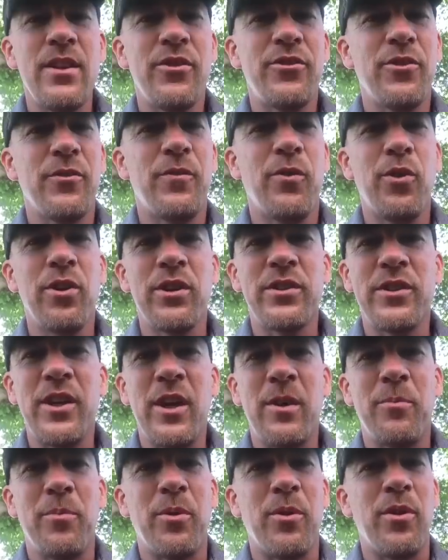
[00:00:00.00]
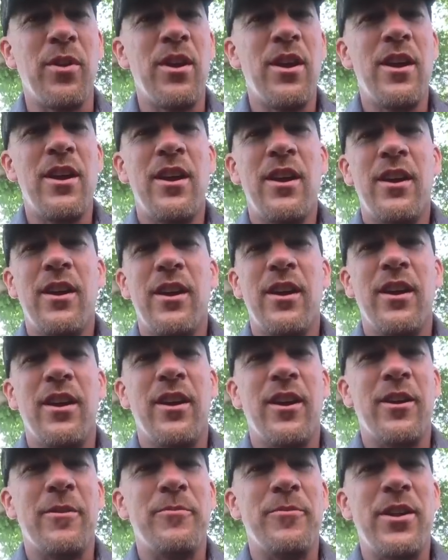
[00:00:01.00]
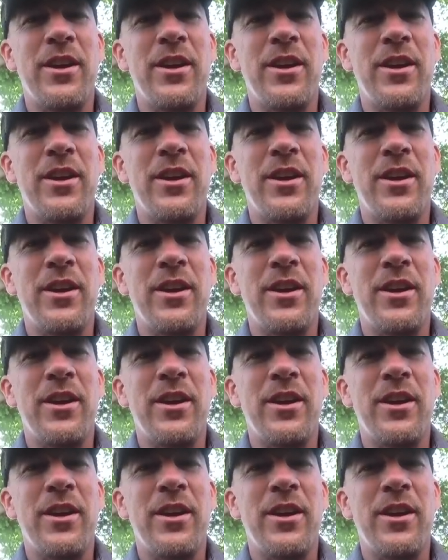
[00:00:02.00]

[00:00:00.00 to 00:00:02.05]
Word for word: So, for example, um,